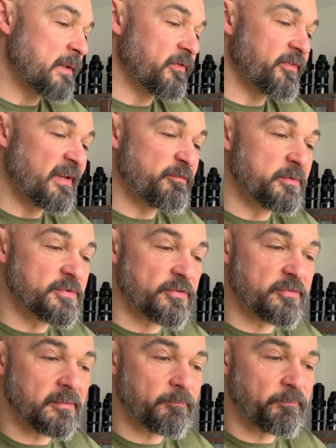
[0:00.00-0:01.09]
it saves me just,
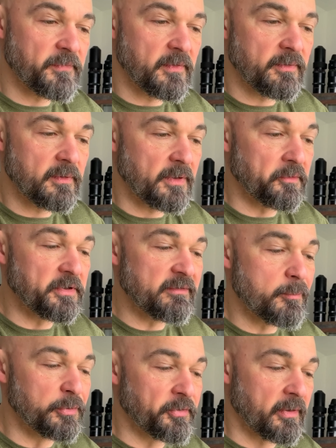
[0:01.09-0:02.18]
I don't even
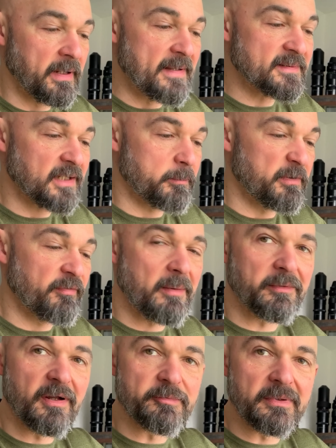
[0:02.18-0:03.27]
put on a lens cap if I'm
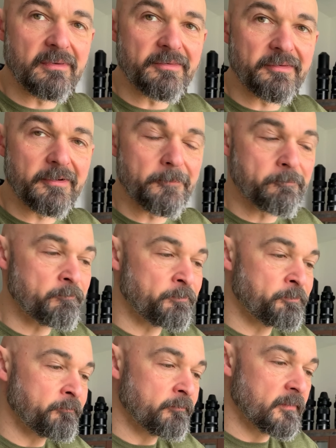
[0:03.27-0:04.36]
honest, because
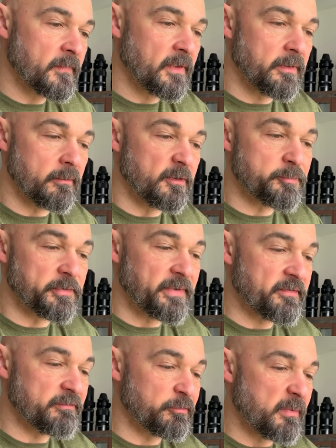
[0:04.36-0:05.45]
you know, it's
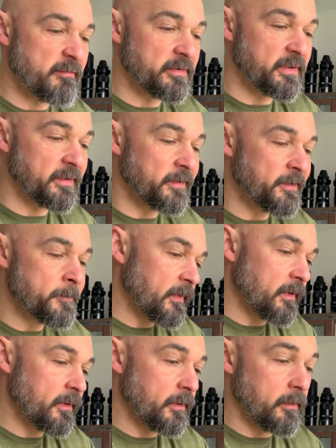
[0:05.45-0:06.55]
protected from everything.
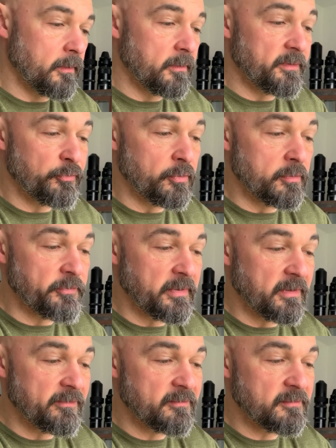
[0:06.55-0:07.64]
The focusing
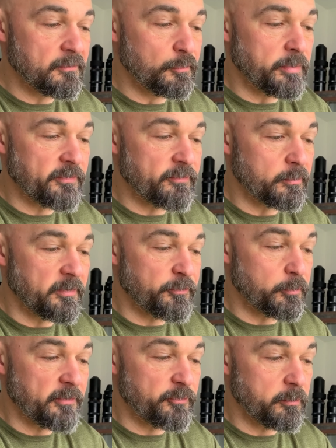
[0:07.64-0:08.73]
is super
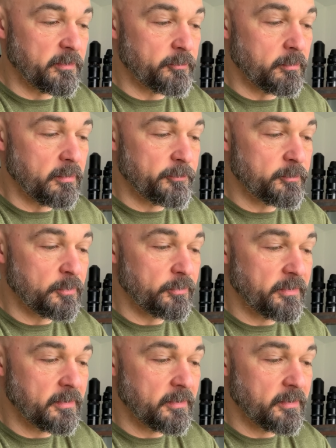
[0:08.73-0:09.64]
smooth,